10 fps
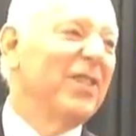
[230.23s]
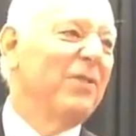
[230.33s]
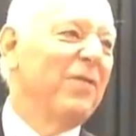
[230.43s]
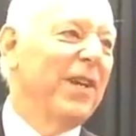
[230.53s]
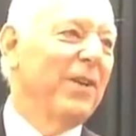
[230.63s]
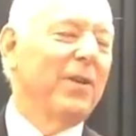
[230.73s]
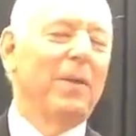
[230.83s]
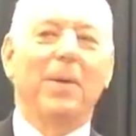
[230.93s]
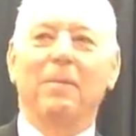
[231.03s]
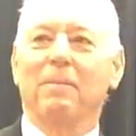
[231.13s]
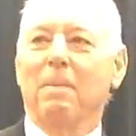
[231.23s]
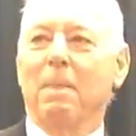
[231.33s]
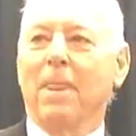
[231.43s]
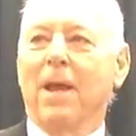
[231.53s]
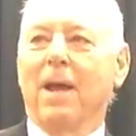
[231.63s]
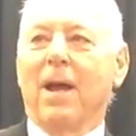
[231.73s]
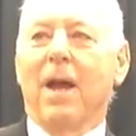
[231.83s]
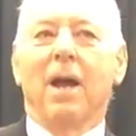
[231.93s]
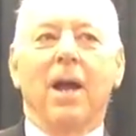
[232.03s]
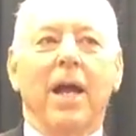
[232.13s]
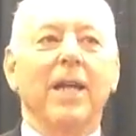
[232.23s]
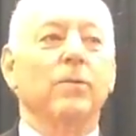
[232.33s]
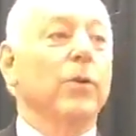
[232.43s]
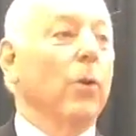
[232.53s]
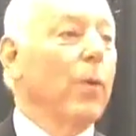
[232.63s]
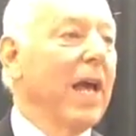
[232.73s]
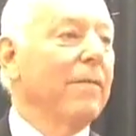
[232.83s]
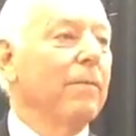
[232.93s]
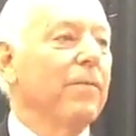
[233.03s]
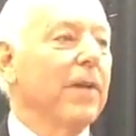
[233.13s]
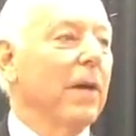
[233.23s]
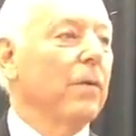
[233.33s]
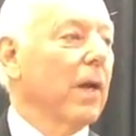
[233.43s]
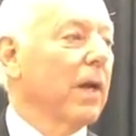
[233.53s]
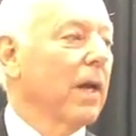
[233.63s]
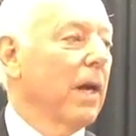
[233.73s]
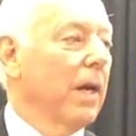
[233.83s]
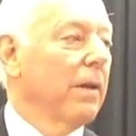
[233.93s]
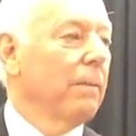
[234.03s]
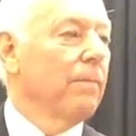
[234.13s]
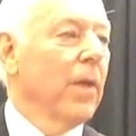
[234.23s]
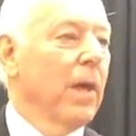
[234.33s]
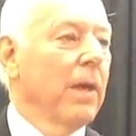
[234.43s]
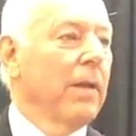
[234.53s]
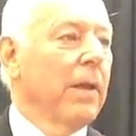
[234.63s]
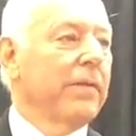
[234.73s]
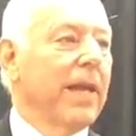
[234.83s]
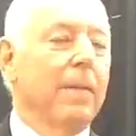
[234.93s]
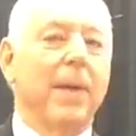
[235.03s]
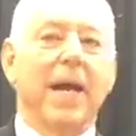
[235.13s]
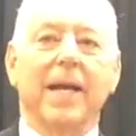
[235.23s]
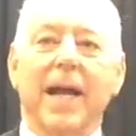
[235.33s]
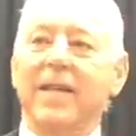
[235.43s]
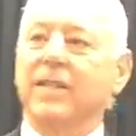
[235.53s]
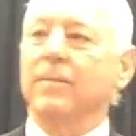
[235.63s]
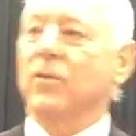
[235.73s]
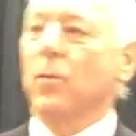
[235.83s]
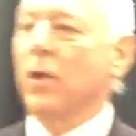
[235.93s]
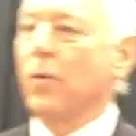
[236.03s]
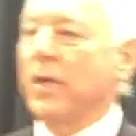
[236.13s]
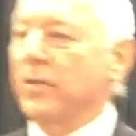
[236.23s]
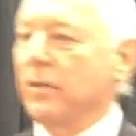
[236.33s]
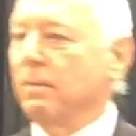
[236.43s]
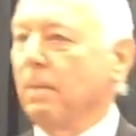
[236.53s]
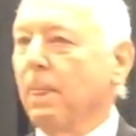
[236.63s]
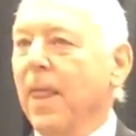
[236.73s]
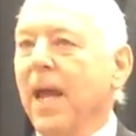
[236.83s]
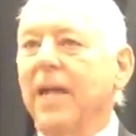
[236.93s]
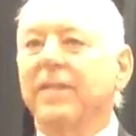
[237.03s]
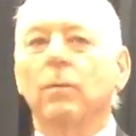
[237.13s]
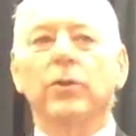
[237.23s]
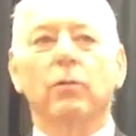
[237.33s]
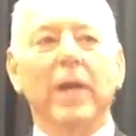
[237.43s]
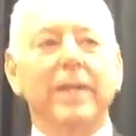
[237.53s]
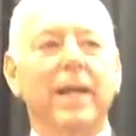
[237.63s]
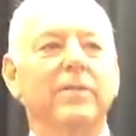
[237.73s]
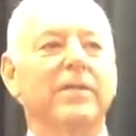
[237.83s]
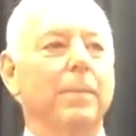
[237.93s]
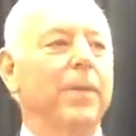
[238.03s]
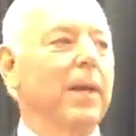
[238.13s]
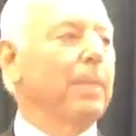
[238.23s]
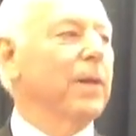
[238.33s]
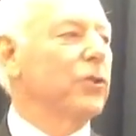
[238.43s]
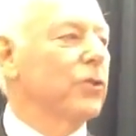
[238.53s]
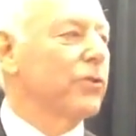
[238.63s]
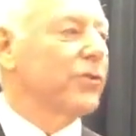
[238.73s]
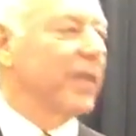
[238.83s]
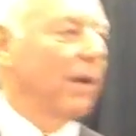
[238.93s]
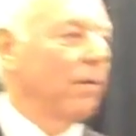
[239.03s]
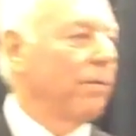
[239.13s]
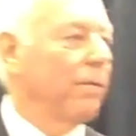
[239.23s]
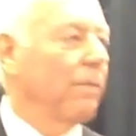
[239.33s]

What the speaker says: She's videotaping. Here's what we do. We have them fill out a card. They take it back, and I ask them this one question. I say, would you write down something about yourself